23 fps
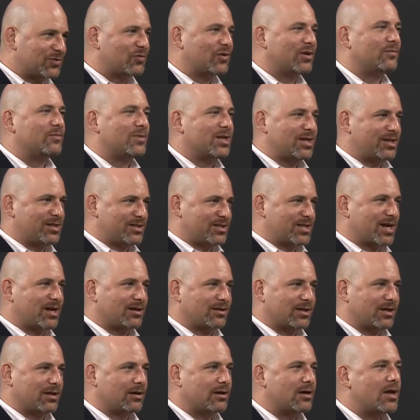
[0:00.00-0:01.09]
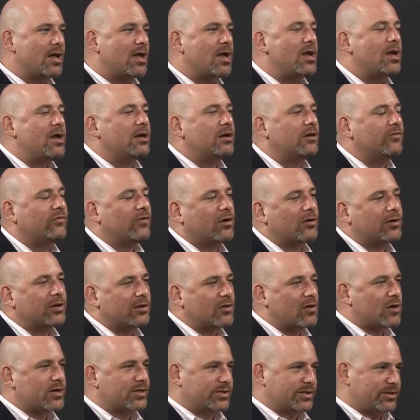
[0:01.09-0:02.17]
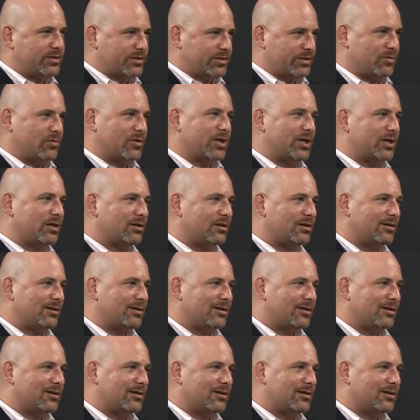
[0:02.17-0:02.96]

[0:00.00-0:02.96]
film and it's out there, you've already lost the screen.